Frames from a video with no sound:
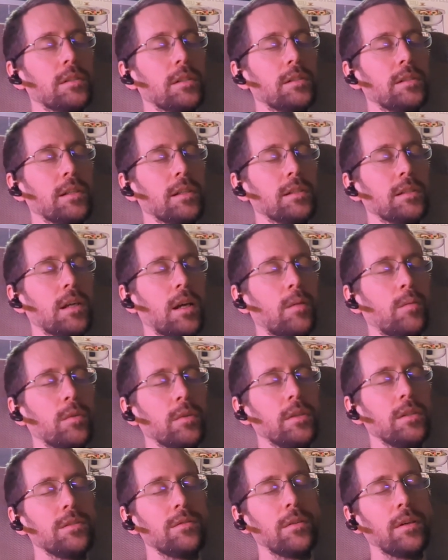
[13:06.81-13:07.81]
I take time
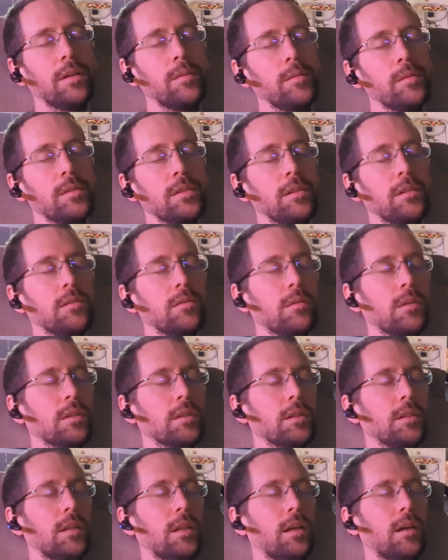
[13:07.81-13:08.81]
release vitamin C throughout
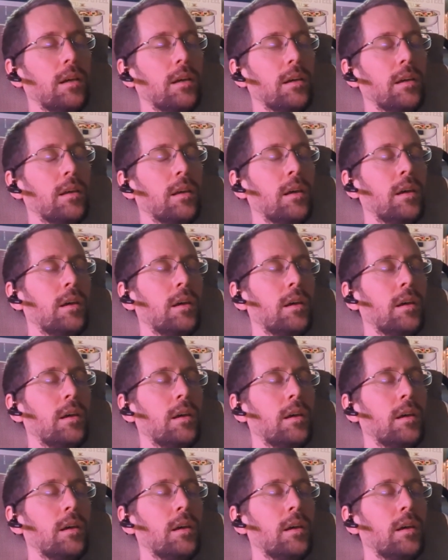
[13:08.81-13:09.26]
the day.